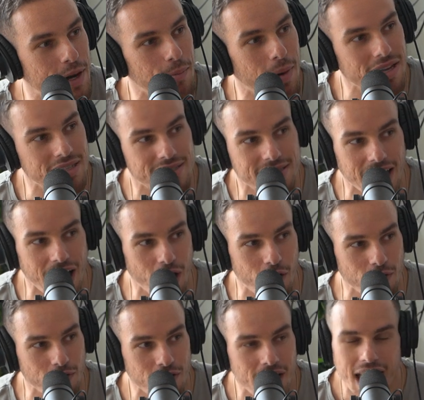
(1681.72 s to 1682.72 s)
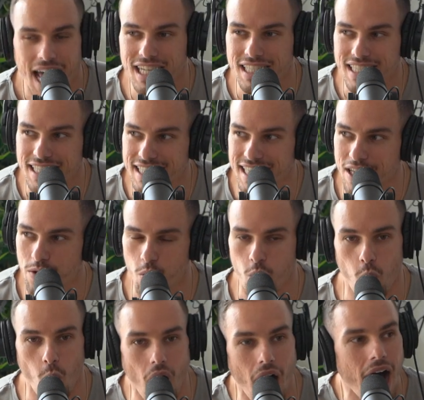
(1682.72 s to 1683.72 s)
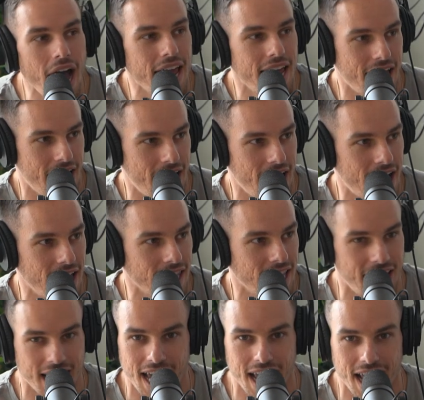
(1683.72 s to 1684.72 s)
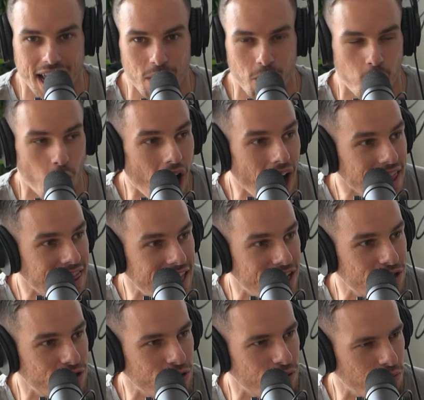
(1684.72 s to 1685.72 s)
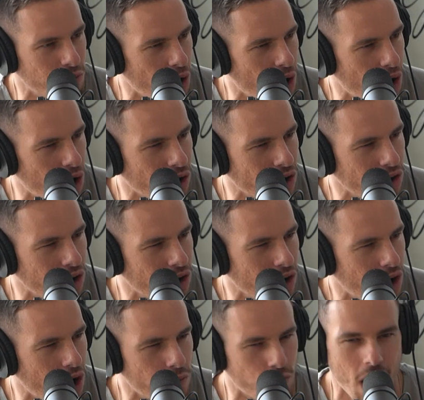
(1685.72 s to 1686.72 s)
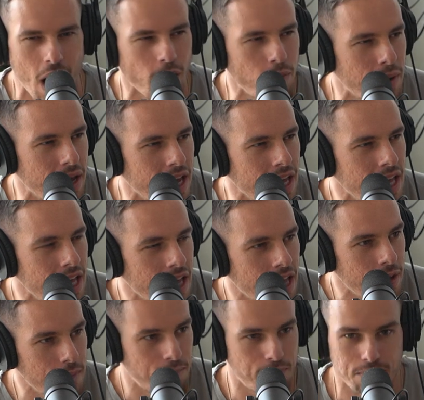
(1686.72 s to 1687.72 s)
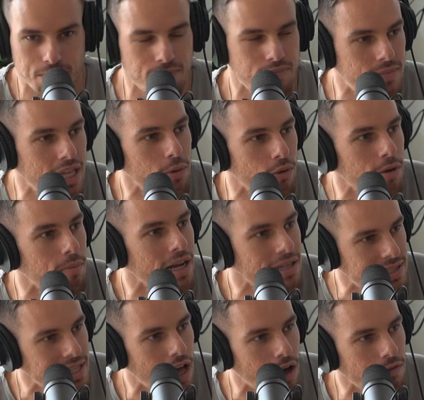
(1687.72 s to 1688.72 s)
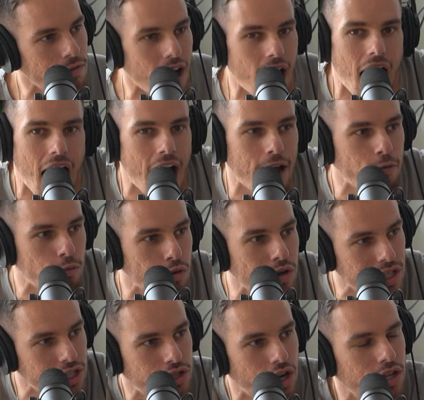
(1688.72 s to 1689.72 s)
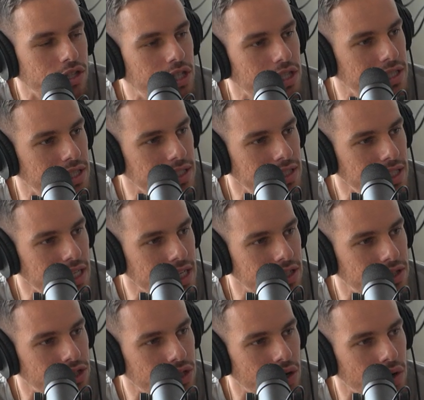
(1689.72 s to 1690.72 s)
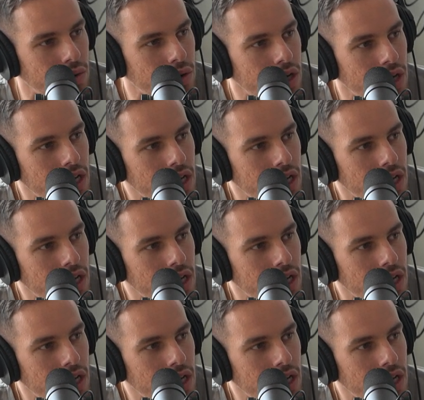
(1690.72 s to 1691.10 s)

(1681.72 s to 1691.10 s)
into myself and see why, like why things are wrong mm-hmm. around me, they were in myself. Yeah. I really started to succeed. So,